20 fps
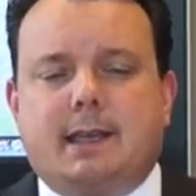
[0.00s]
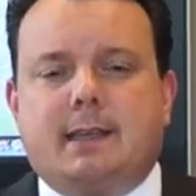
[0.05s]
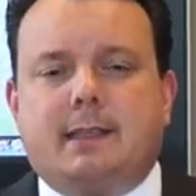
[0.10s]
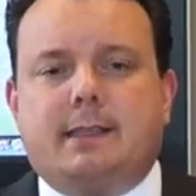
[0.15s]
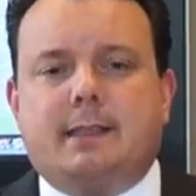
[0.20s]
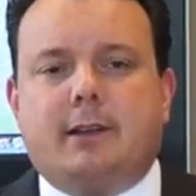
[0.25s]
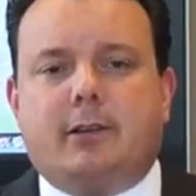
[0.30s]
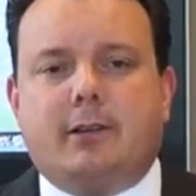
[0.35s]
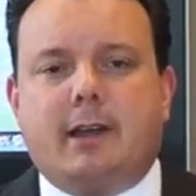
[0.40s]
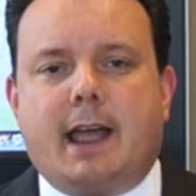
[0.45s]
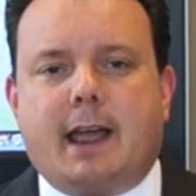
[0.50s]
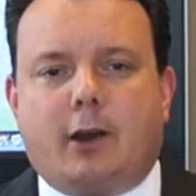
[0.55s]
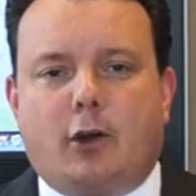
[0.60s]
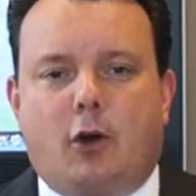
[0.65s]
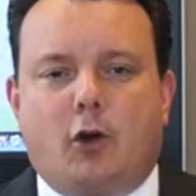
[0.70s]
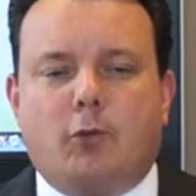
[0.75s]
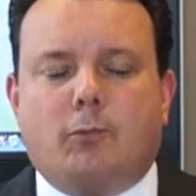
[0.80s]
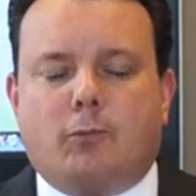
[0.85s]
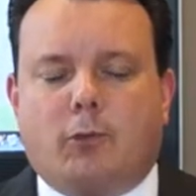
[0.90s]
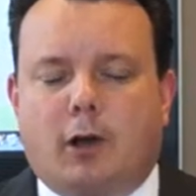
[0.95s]
They're not
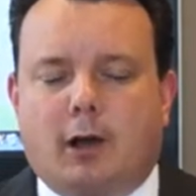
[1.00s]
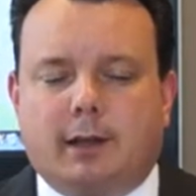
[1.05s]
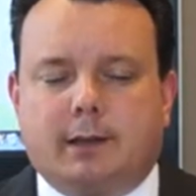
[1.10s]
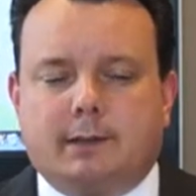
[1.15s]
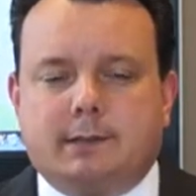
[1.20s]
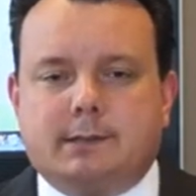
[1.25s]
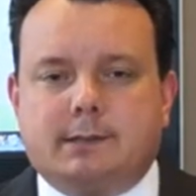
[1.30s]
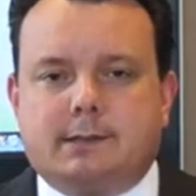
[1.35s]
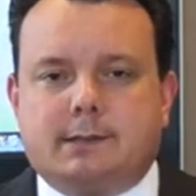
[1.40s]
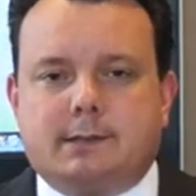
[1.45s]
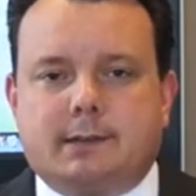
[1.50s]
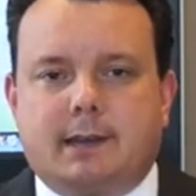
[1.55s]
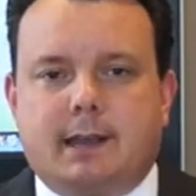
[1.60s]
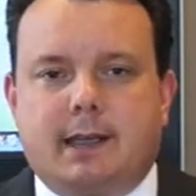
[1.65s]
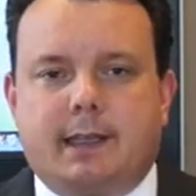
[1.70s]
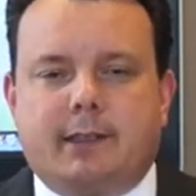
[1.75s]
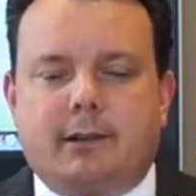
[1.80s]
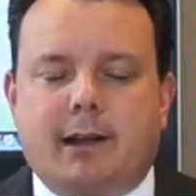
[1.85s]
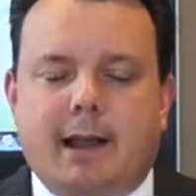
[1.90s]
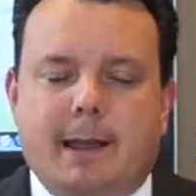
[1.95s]
home runs
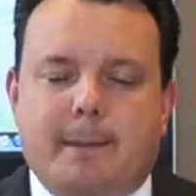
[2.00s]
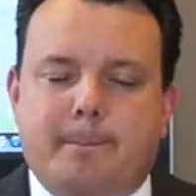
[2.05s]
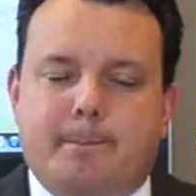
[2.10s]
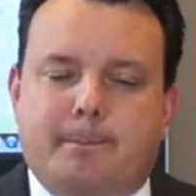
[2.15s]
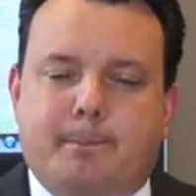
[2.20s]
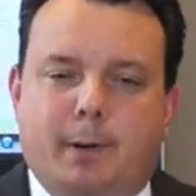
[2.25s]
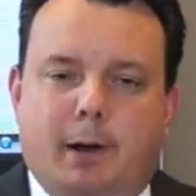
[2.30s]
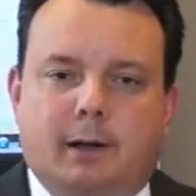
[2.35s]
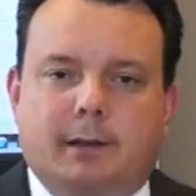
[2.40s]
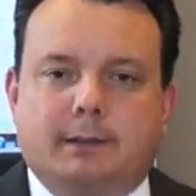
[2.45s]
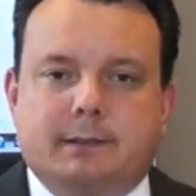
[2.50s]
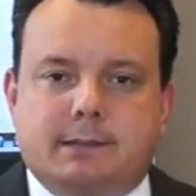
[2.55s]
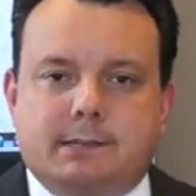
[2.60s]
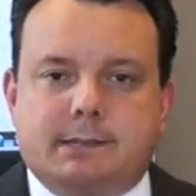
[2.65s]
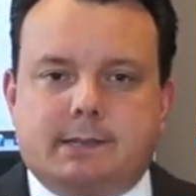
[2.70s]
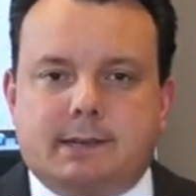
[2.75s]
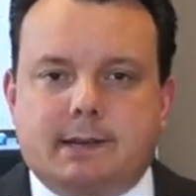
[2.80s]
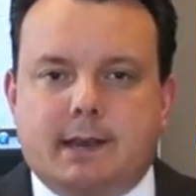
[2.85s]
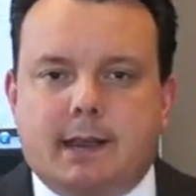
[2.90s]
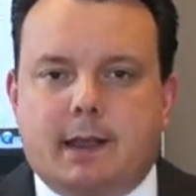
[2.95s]
and they're not
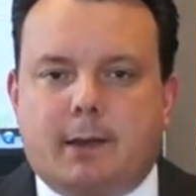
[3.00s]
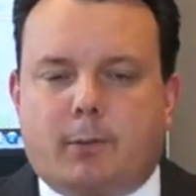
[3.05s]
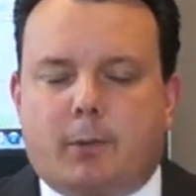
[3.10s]
bunts.